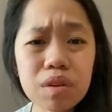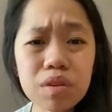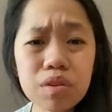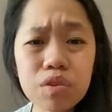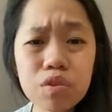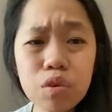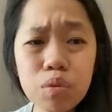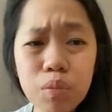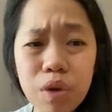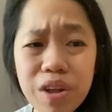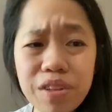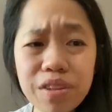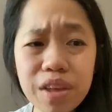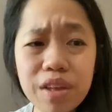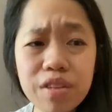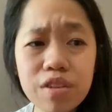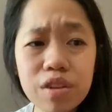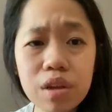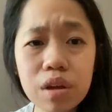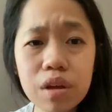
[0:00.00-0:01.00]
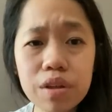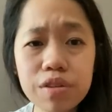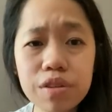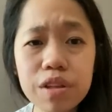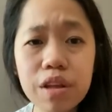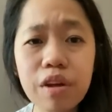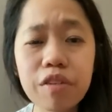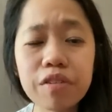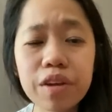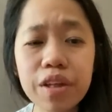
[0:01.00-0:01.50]
So breast cancer is a
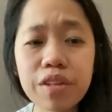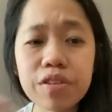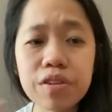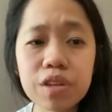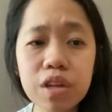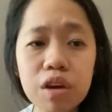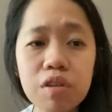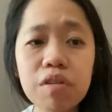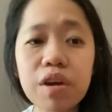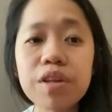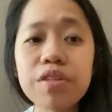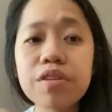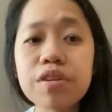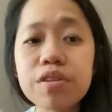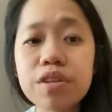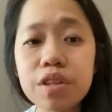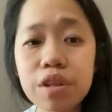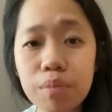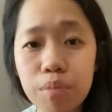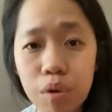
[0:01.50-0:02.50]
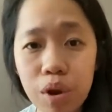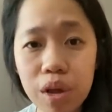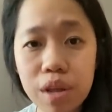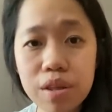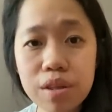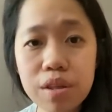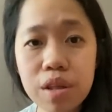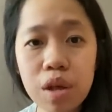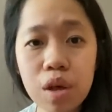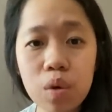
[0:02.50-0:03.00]
type of cancer that arises in the
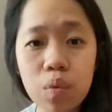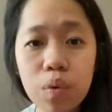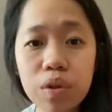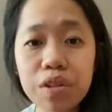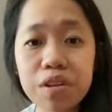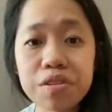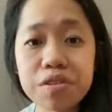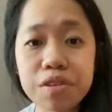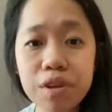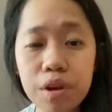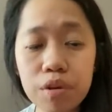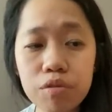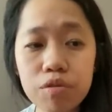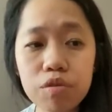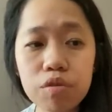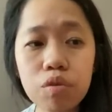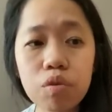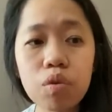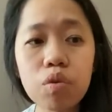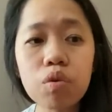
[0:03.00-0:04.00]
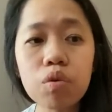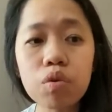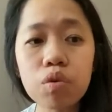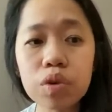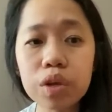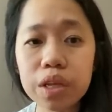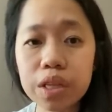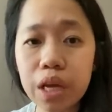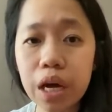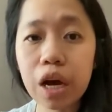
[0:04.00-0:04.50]
breast when the cells grow
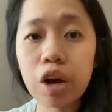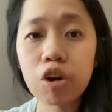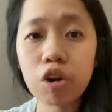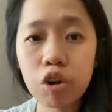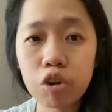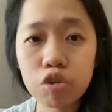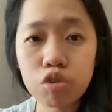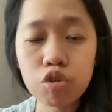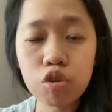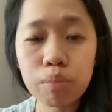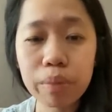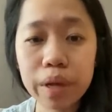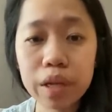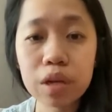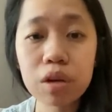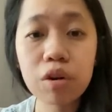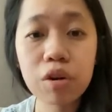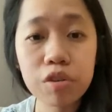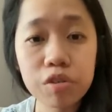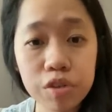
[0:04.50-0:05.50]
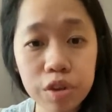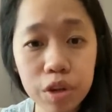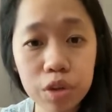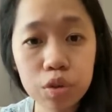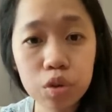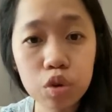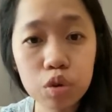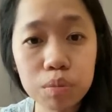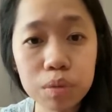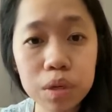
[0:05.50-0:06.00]
in an uncontrolled manner, causing a
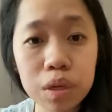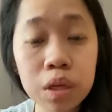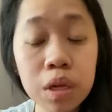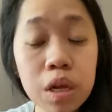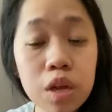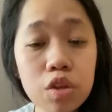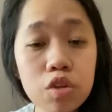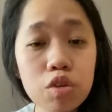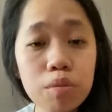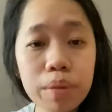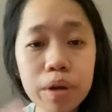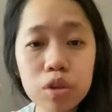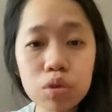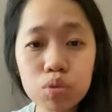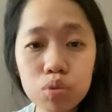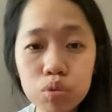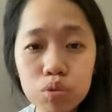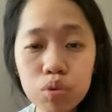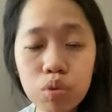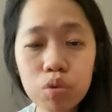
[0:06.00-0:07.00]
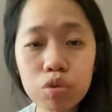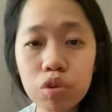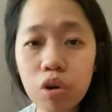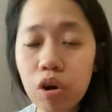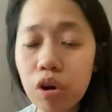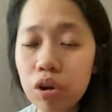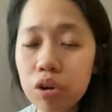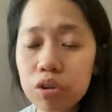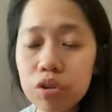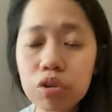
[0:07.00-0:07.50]
tumor. So but do
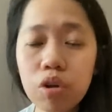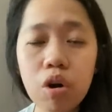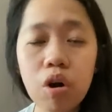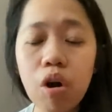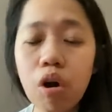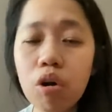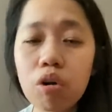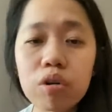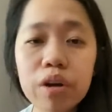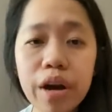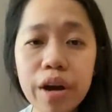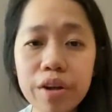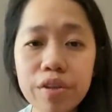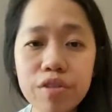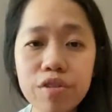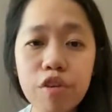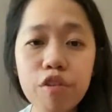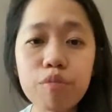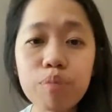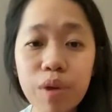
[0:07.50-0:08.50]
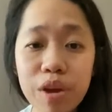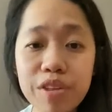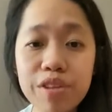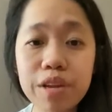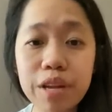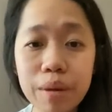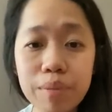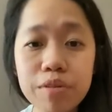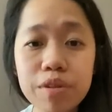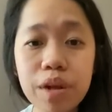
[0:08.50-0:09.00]
note, not all kinds of breast
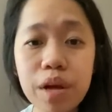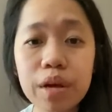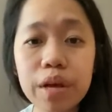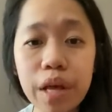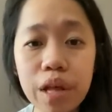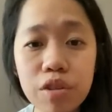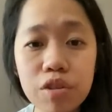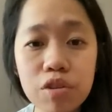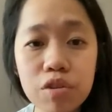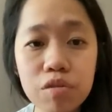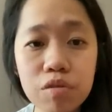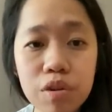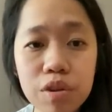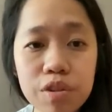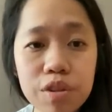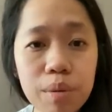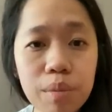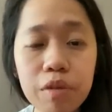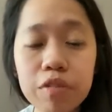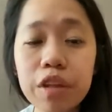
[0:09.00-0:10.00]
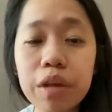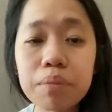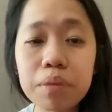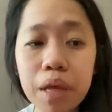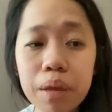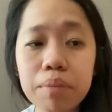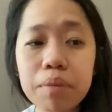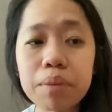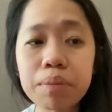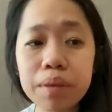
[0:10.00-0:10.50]
lumps are cancerous. Some of them
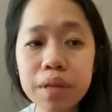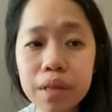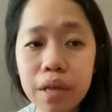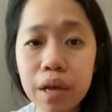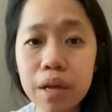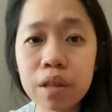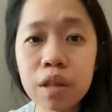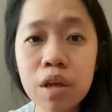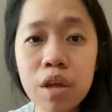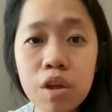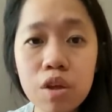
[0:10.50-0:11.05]
can be benign.